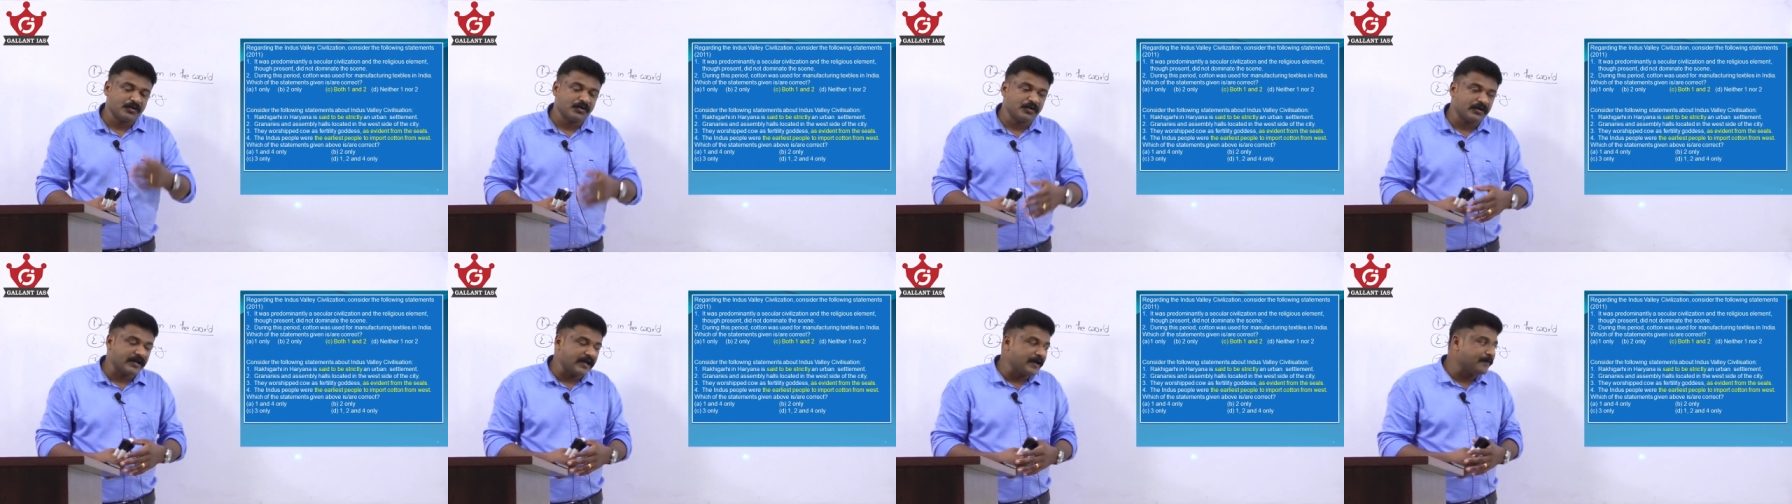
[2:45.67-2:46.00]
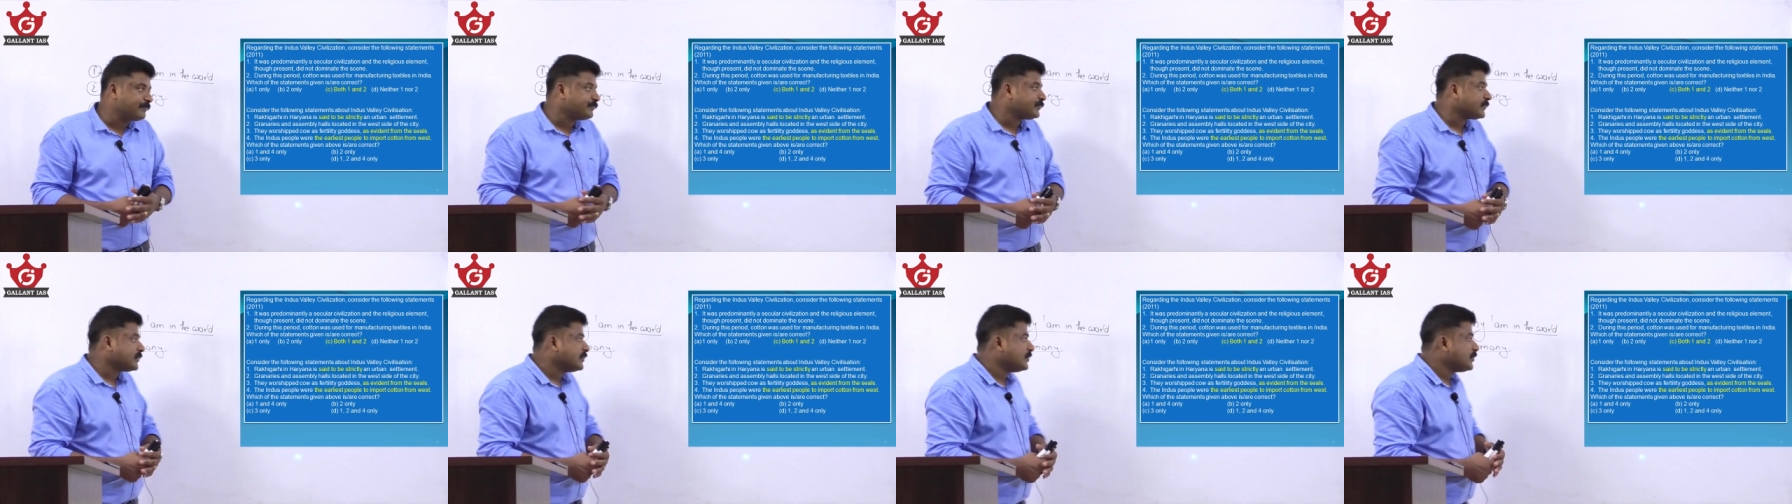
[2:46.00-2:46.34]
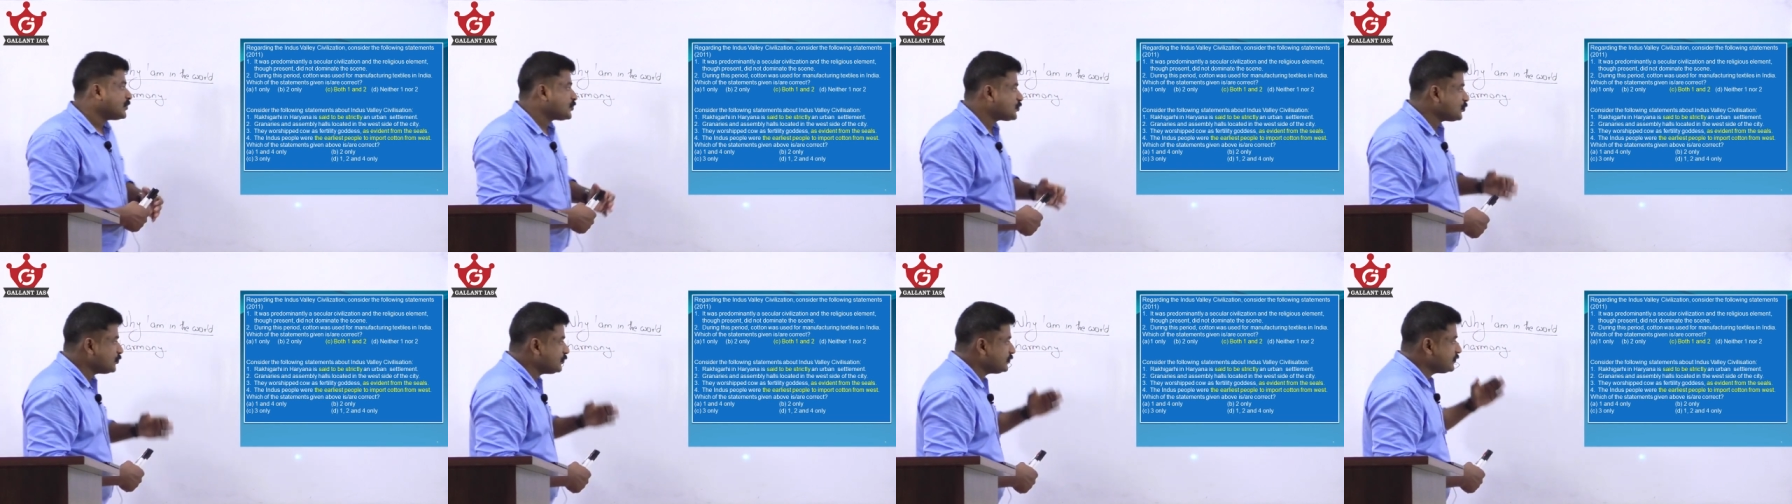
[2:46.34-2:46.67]
Okay,
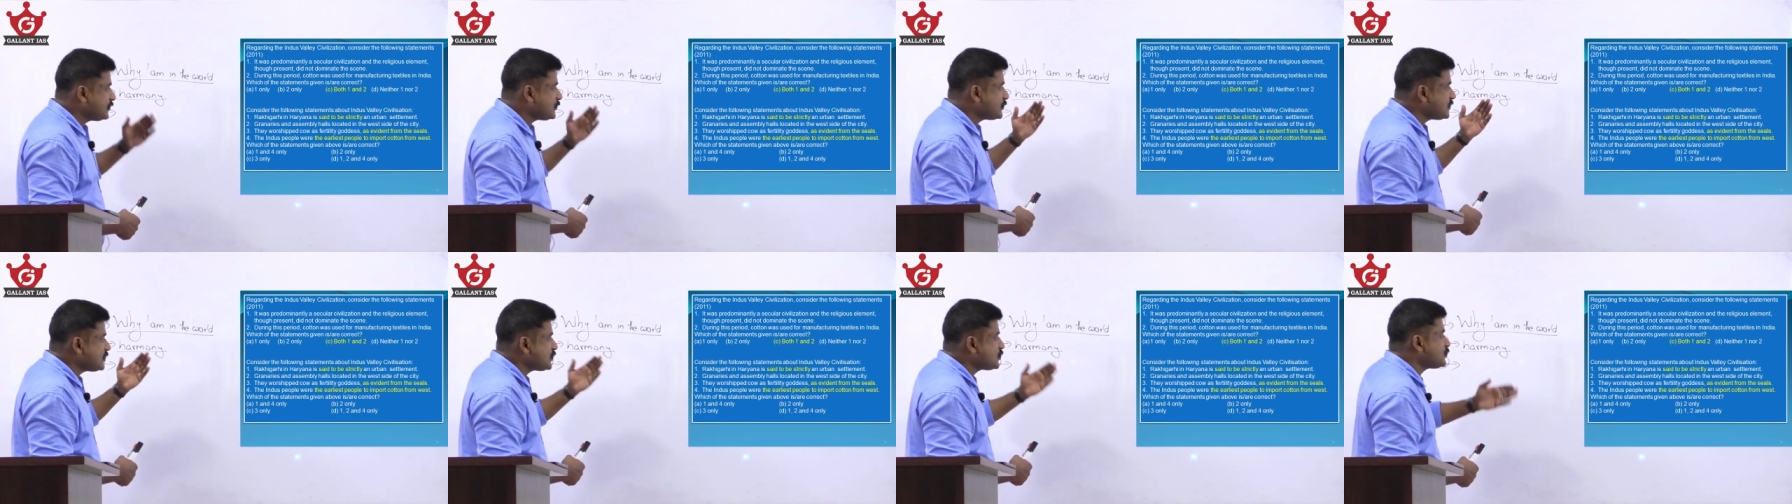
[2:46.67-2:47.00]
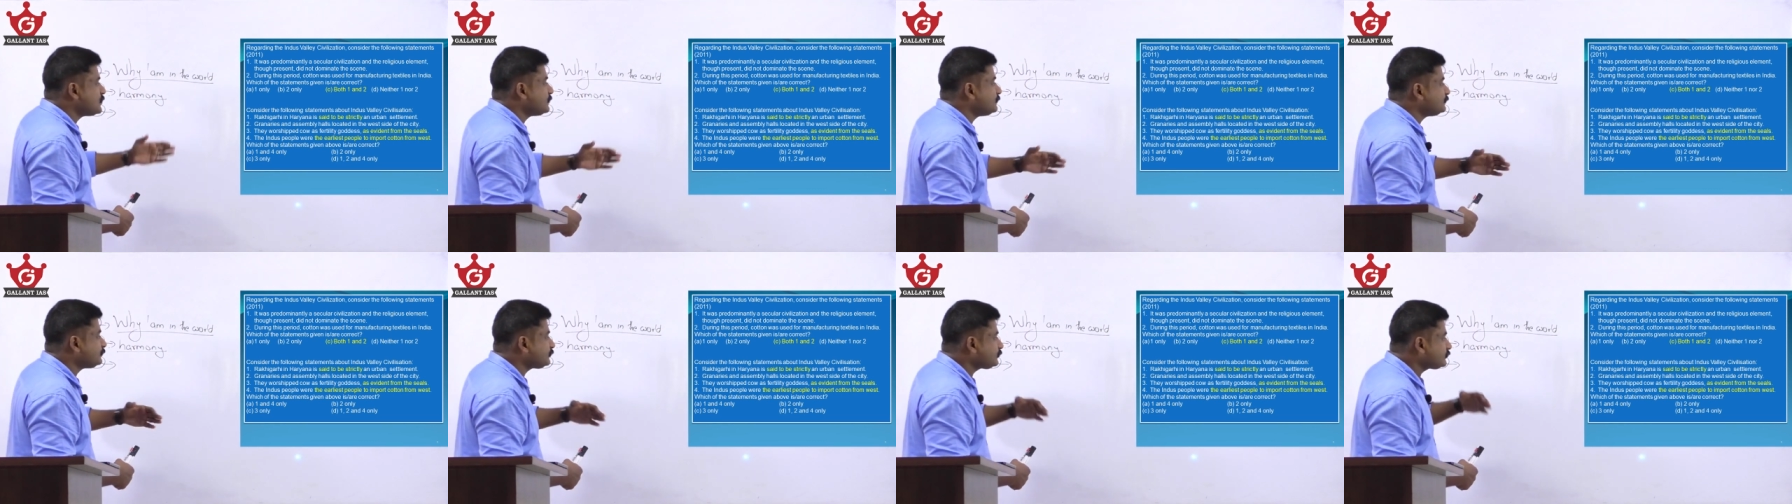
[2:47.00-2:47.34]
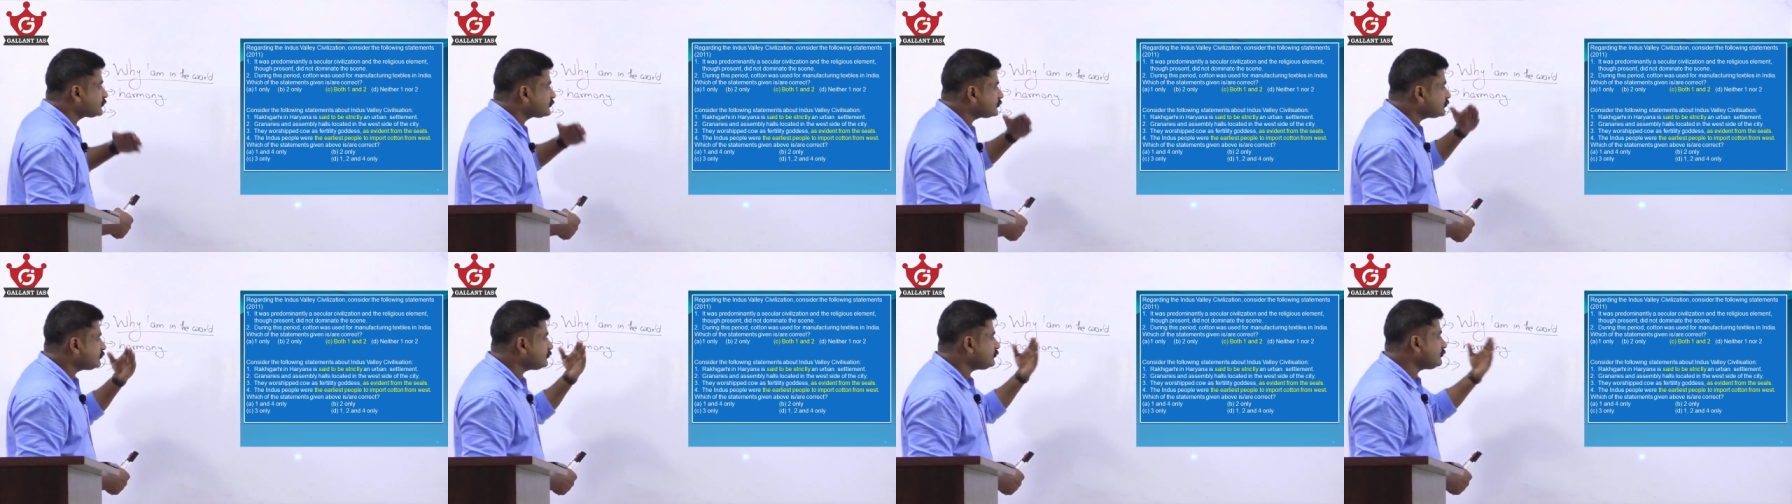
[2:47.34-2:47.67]
so this is
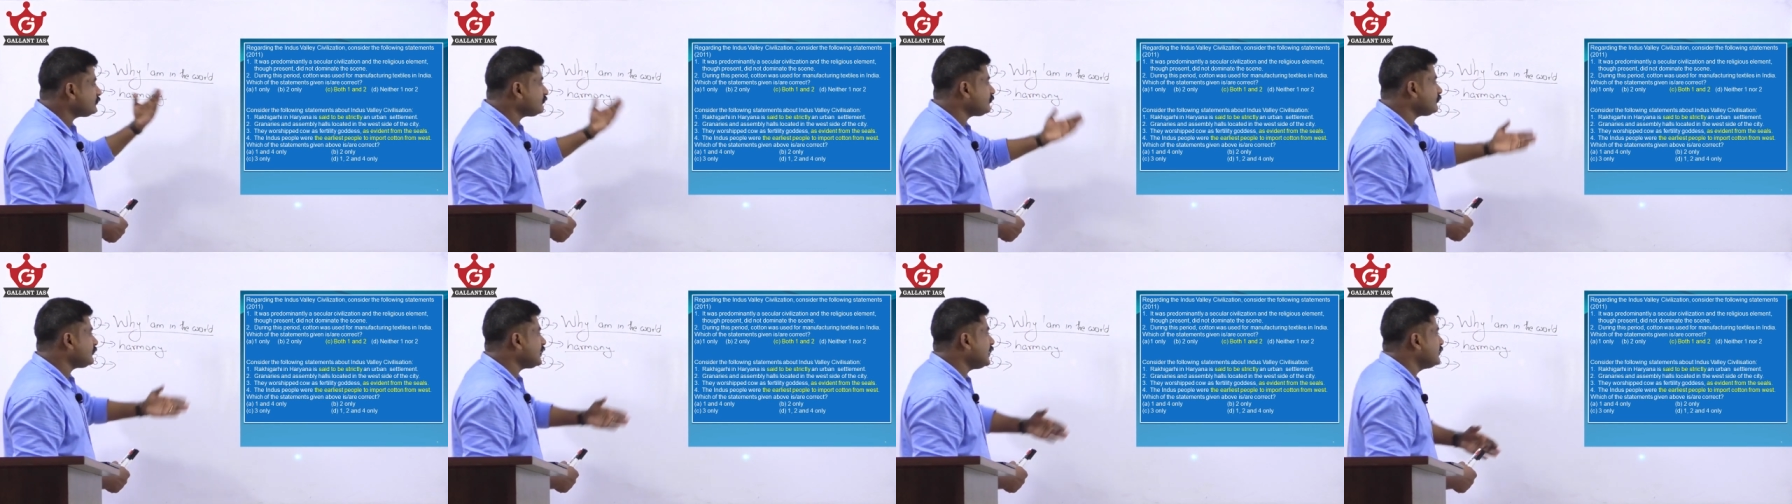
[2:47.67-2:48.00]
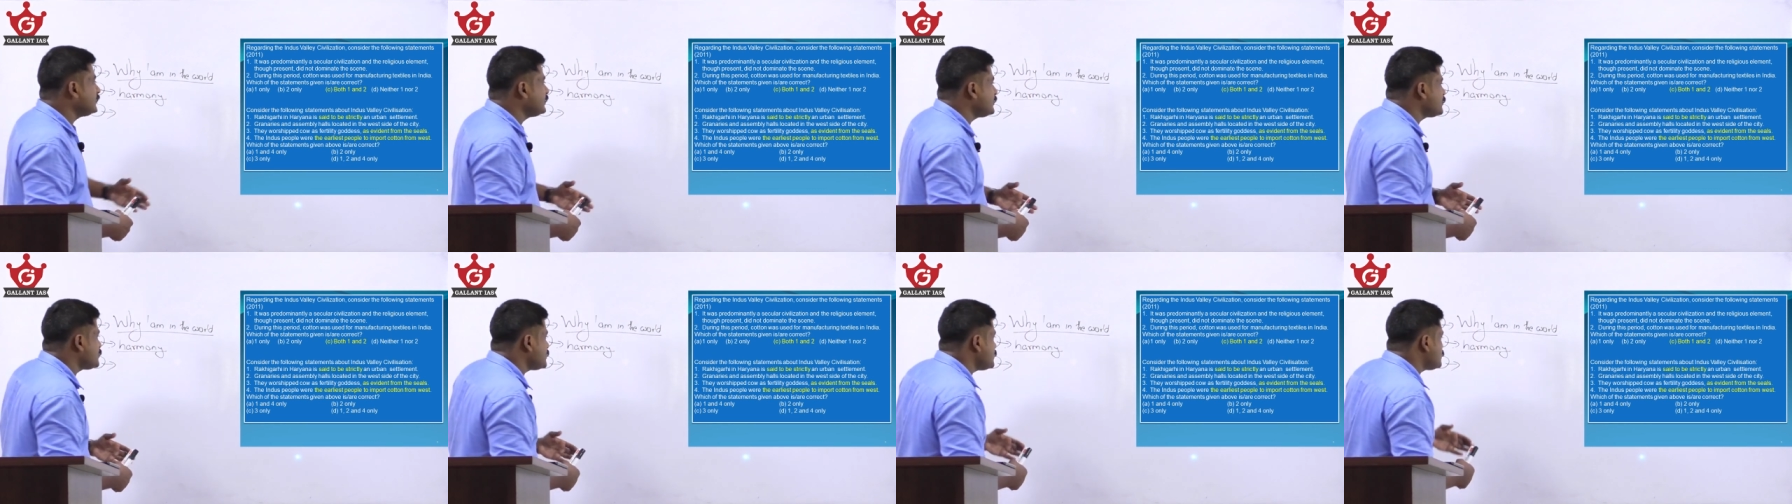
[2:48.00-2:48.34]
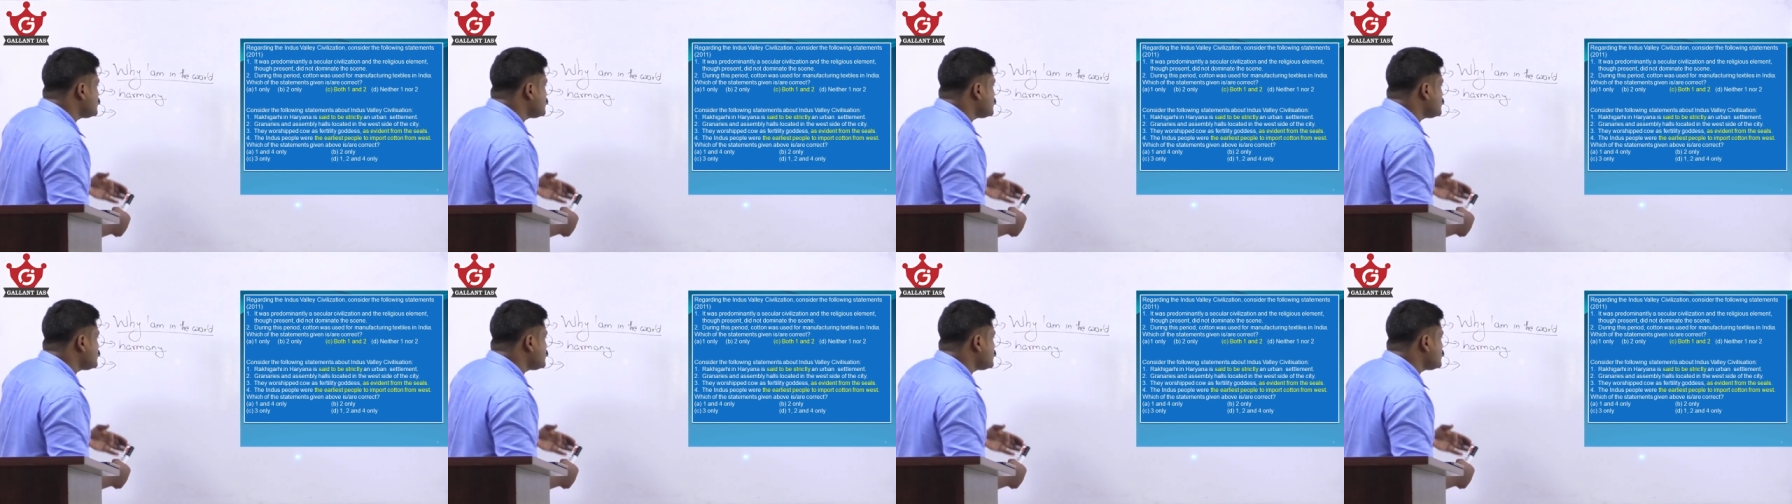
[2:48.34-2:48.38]
this